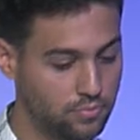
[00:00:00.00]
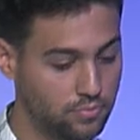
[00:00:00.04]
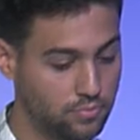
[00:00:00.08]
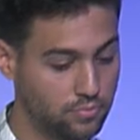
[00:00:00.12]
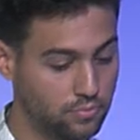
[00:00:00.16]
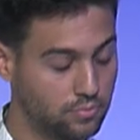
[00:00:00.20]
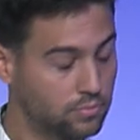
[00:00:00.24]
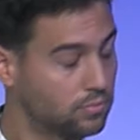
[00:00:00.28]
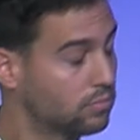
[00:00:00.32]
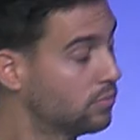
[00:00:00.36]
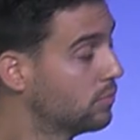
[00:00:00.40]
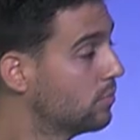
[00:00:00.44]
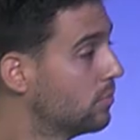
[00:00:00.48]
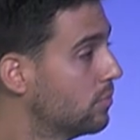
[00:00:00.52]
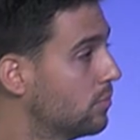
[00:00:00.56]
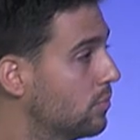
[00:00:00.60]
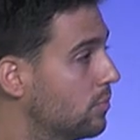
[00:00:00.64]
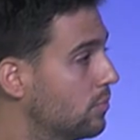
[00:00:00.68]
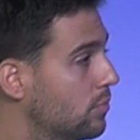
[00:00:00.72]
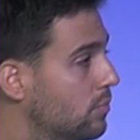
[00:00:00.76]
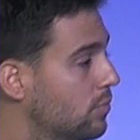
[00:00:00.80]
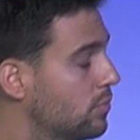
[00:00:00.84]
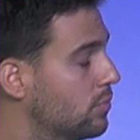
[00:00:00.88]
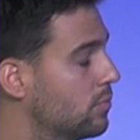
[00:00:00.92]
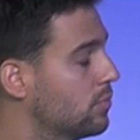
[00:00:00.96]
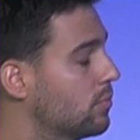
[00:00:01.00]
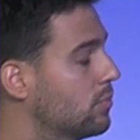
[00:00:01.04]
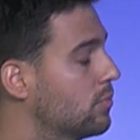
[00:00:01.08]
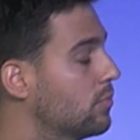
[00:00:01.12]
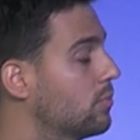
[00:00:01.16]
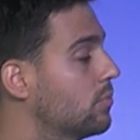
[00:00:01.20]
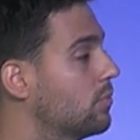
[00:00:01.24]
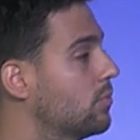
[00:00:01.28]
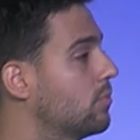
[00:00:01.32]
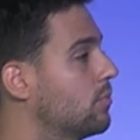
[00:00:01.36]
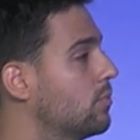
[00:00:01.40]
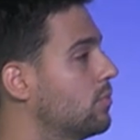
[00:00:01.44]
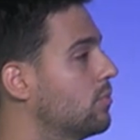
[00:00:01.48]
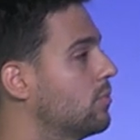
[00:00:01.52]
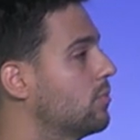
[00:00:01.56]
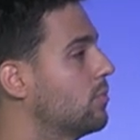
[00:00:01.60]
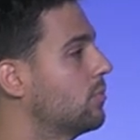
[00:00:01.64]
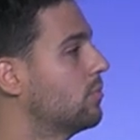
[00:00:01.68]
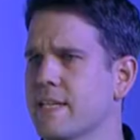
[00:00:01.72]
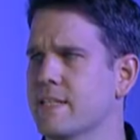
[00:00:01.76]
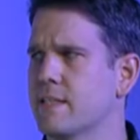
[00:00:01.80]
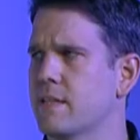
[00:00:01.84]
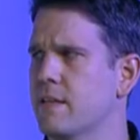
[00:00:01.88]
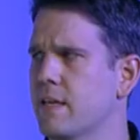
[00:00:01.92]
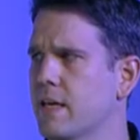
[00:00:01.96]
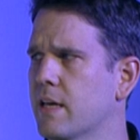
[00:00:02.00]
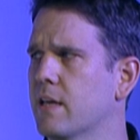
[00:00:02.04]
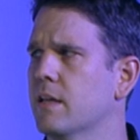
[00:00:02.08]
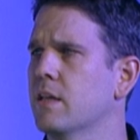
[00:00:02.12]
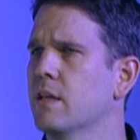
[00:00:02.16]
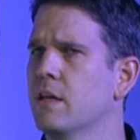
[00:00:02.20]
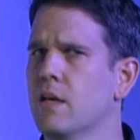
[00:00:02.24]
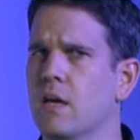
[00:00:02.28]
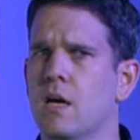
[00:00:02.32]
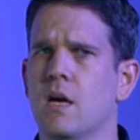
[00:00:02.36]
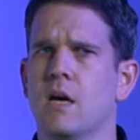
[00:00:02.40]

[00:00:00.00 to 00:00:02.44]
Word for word: before you get into the things. And also the last thing,